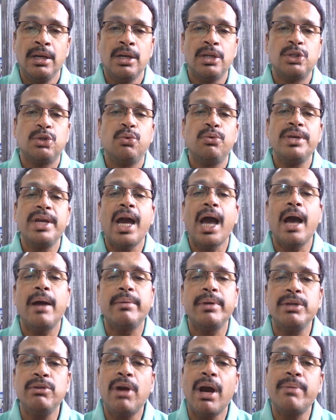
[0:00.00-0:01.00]
So you
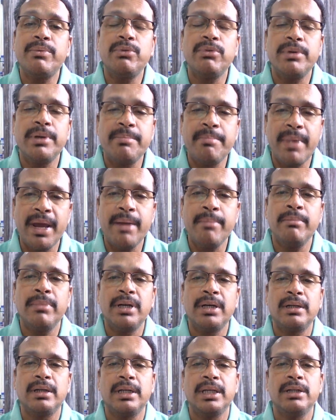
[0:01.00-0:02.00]
have to
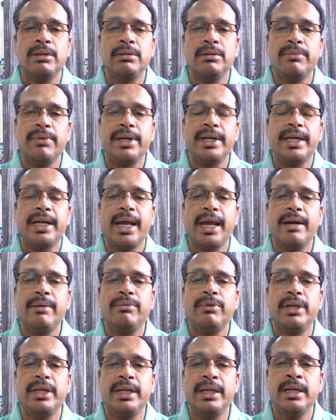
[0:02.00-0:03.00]
remember, you know, very
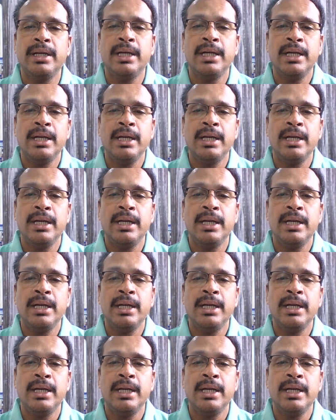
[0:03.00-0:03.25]
carefully.